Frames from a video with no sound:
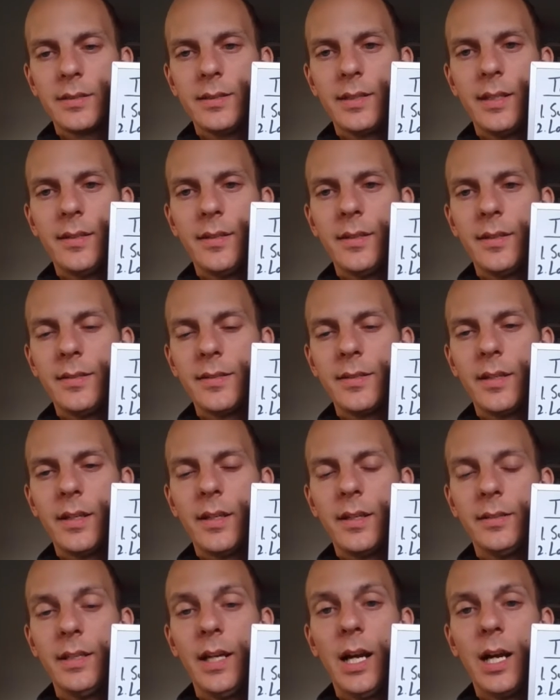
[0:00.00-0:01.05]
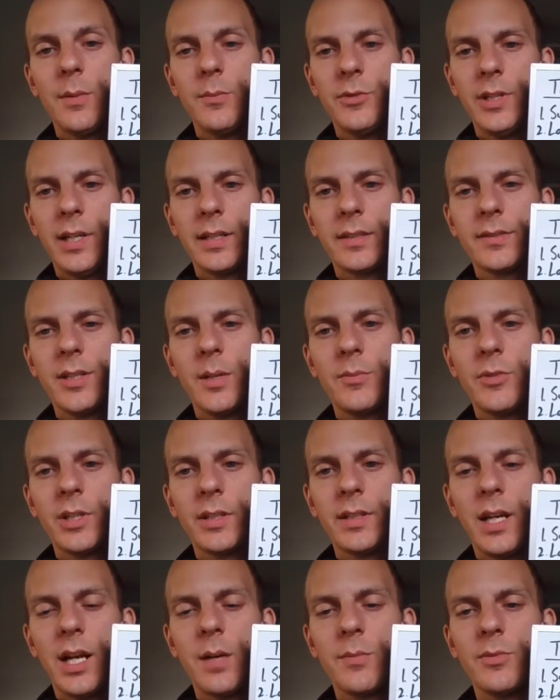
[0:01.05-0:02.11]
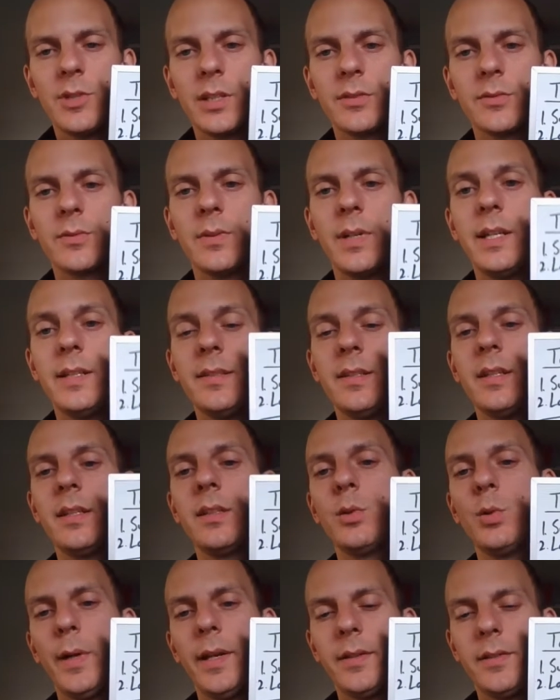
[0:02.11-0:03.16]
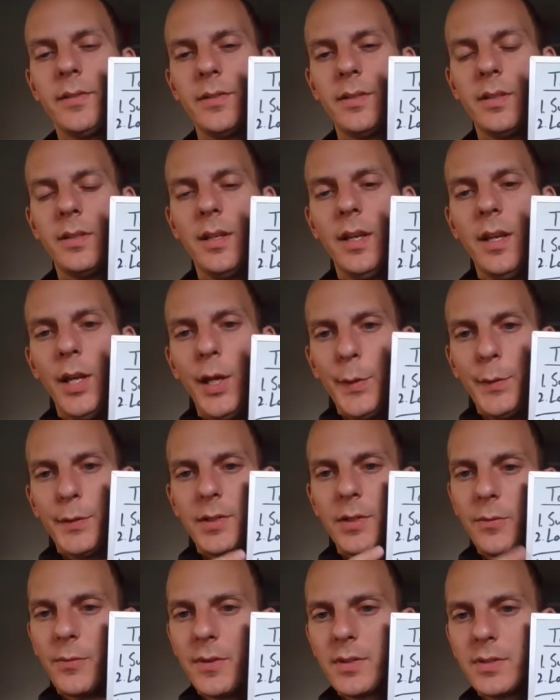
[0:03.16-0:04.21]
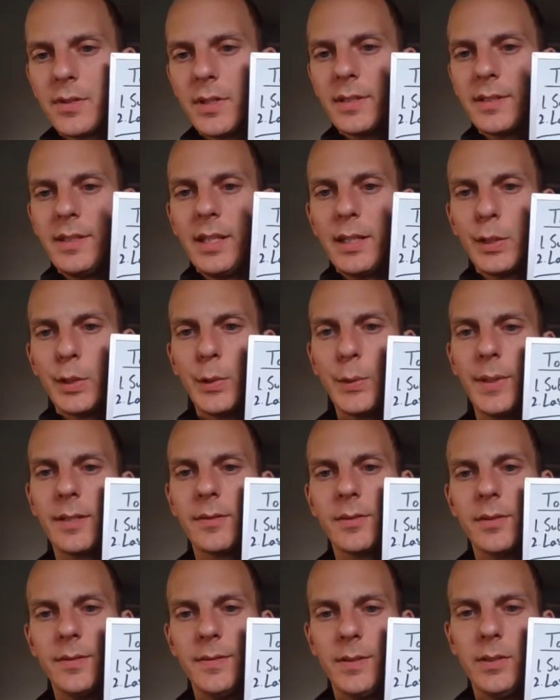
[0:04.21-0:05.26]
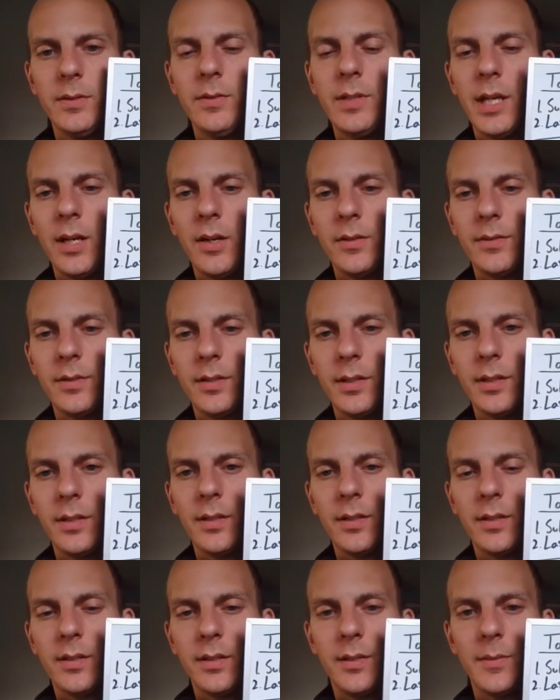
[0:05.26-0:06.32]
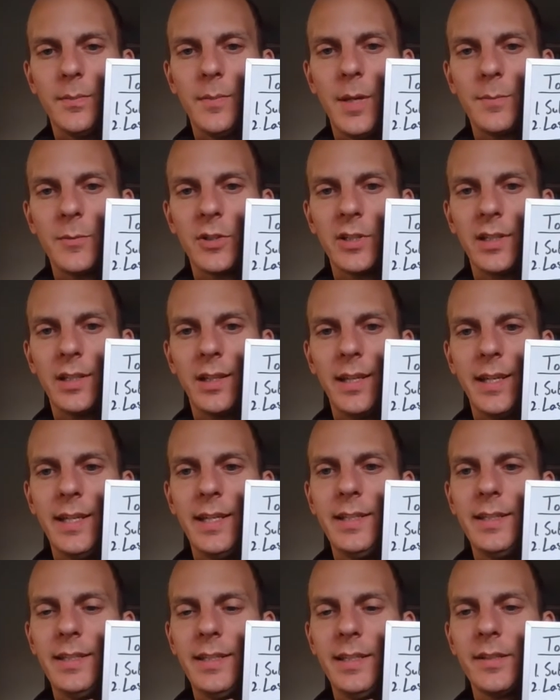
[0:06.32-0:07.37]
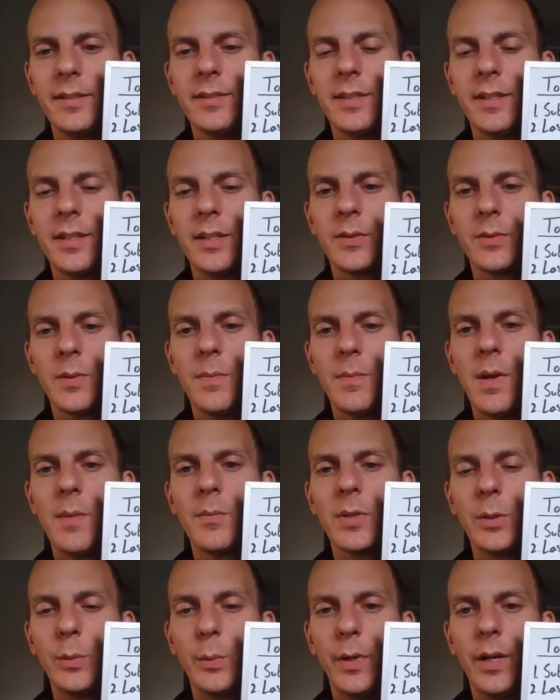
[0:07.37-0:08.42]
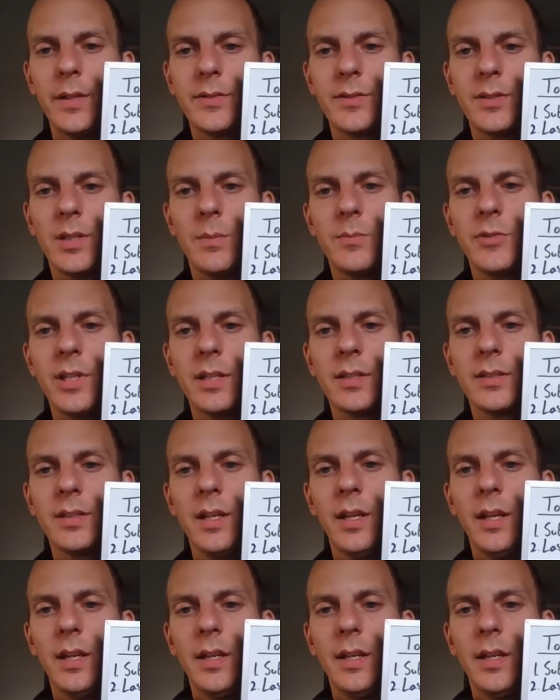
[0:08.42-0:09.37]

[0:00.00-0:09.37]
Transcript: sentence, uh, an object, subject to object raising question. So first let's take a quick review down uh, memory lane here to remember what a subject